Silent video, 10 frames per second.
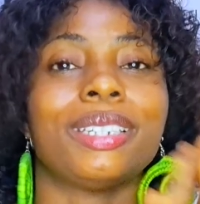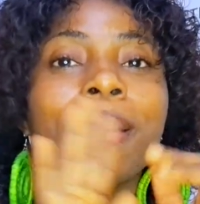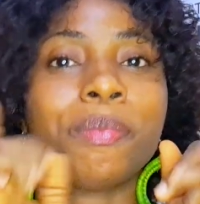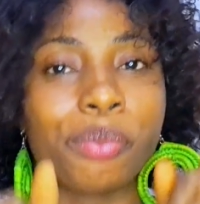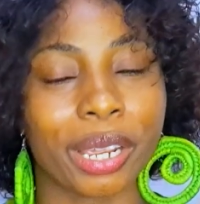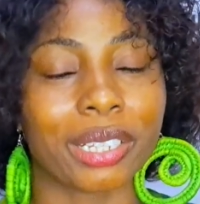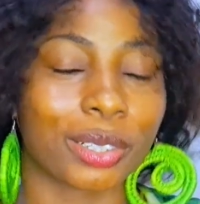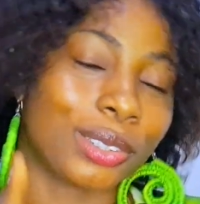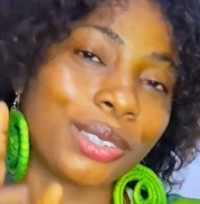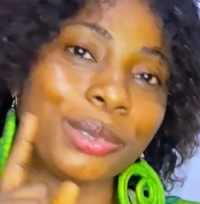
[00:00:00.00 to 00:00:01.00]
That brings
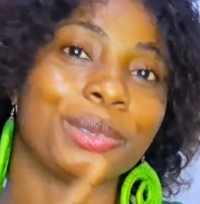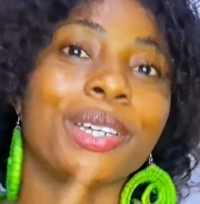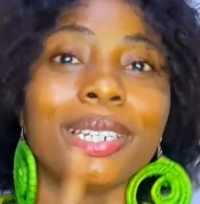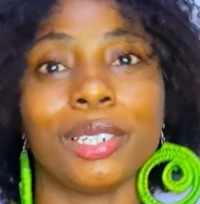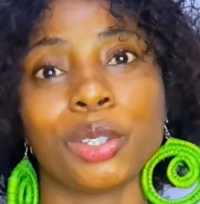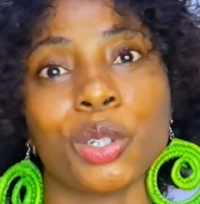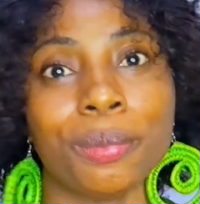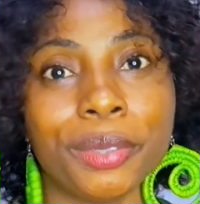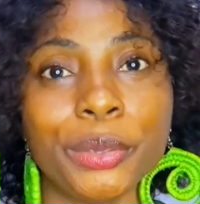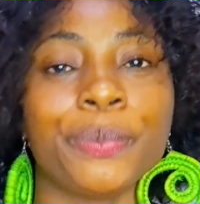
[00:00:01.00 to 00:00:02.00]
us to the
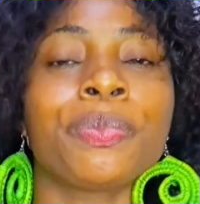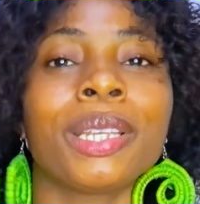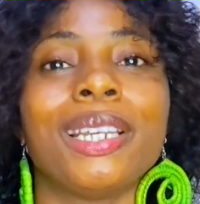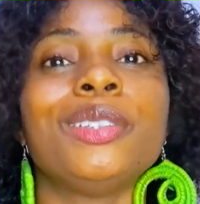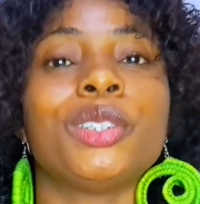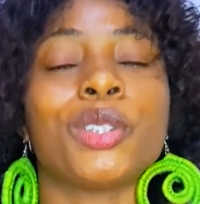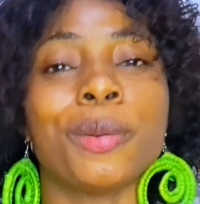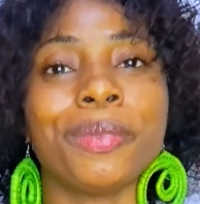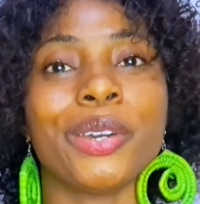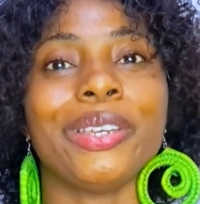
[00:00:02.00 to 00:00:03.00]
thumbnail. Now the
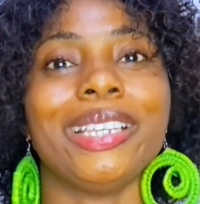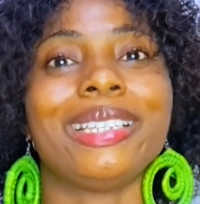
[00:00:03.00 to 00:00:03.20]
thumbnail